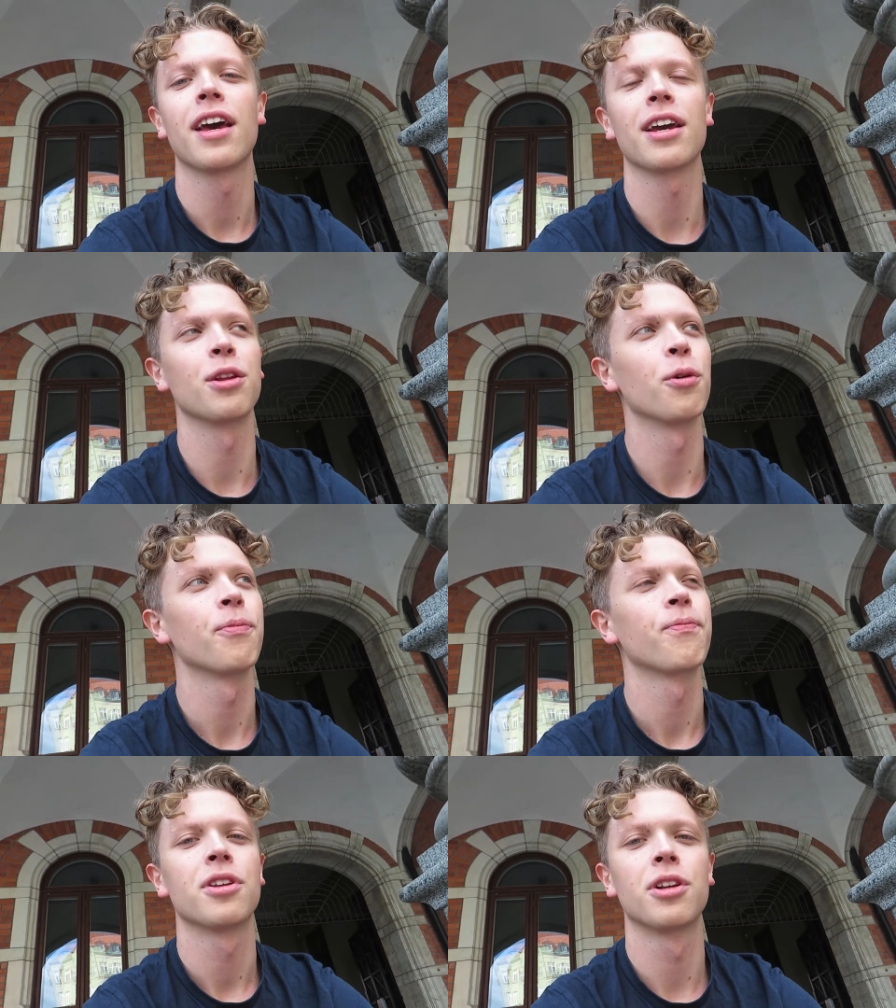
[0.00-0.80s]
and
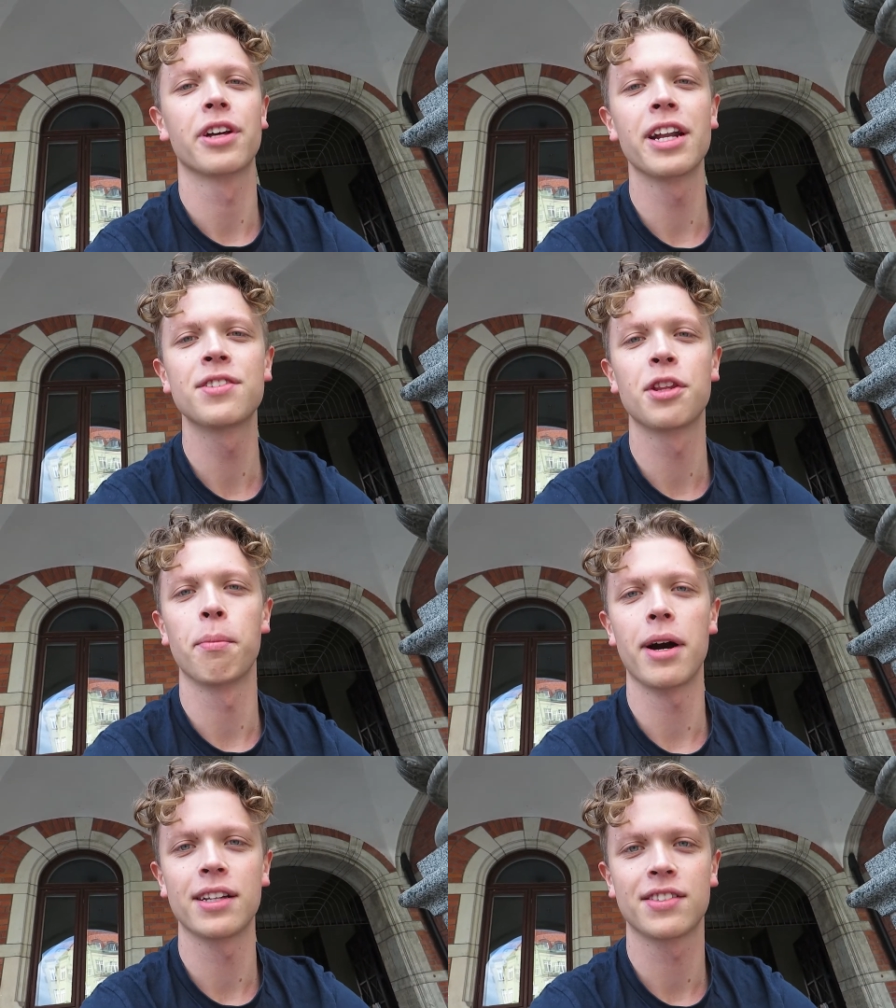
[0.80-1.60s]
you'll get into the
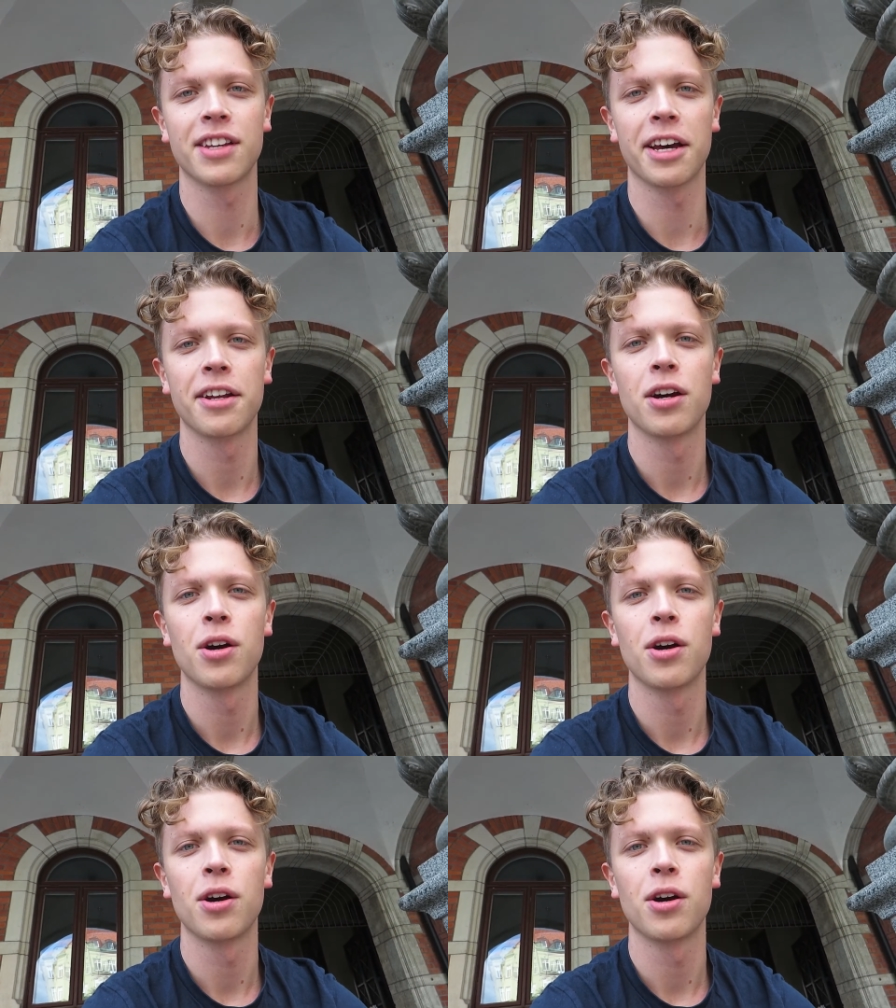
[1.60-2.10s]
mindset